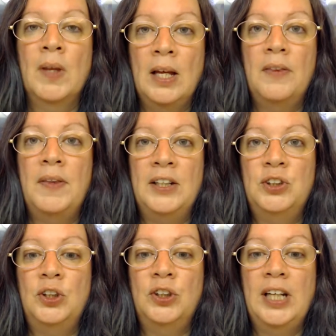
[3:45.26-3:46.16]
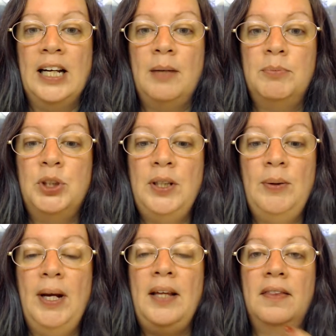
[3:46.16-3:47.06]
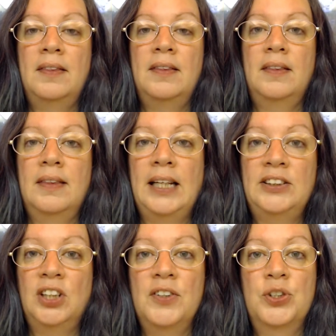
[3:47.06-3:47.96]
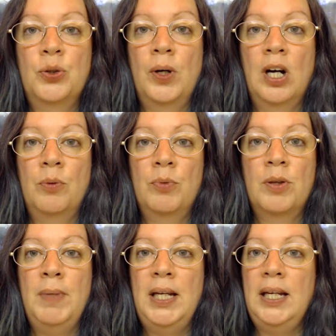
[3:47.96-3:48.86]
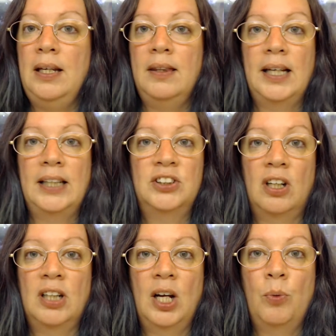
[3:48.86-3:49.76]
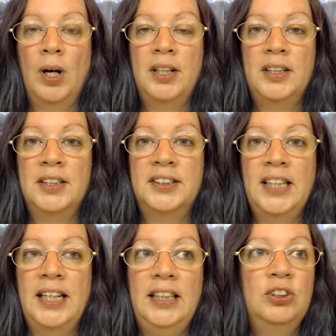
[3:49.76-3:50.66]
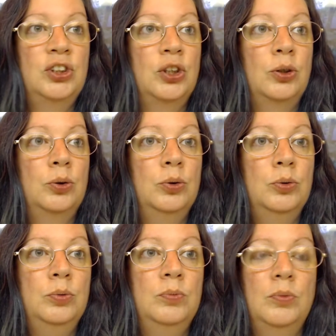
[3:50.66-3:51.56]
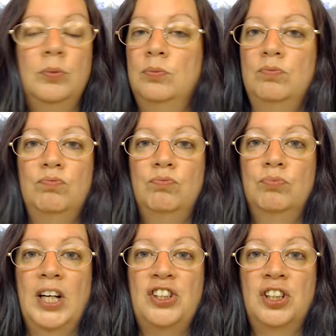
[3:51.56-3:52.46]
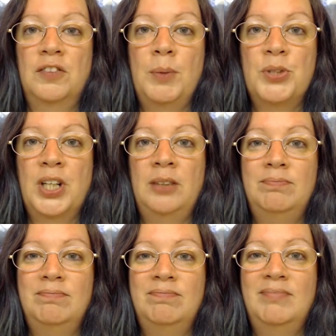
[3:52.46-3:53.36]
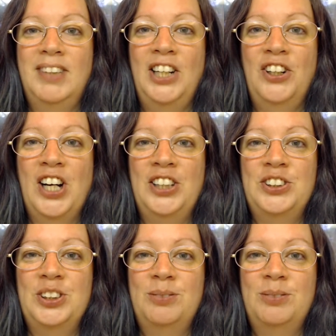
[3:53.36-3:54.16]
things are looking up. So anyway, that's all that's going on with me. That's all I wanted to say. So catch you on the flip side. Later, guys.